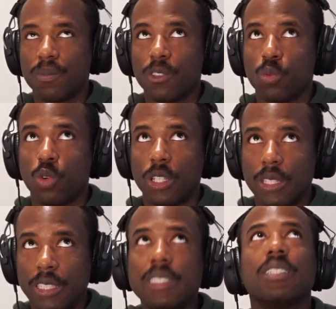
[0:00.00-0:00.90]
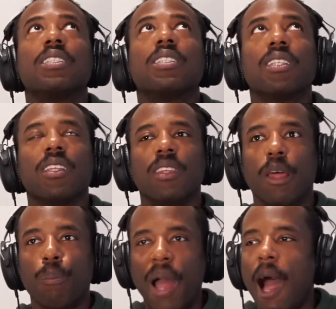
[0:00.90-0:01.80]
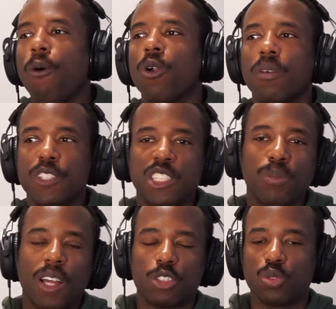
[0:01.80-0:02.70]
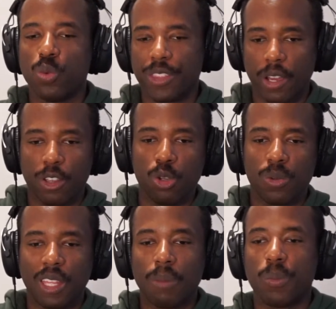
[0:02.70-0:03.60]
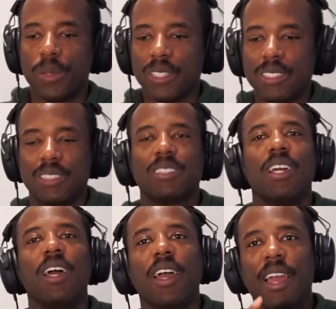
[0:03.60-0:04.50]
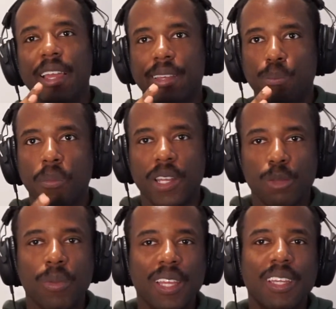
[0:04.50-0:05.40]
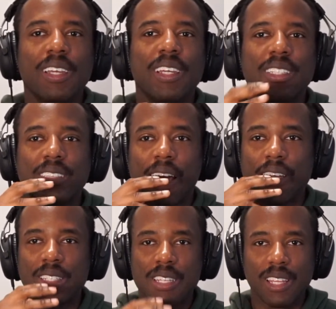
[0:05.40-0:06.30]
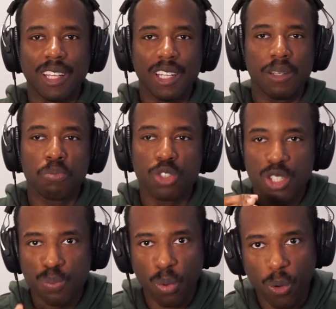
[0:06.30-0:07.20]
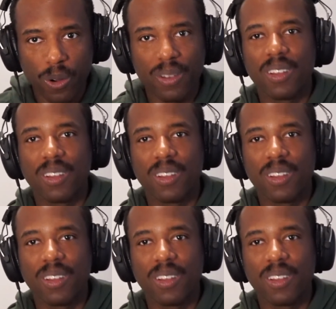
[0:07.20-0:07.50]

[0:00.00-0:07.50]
release the power of these models with our human capabilities. And money making is a team sport.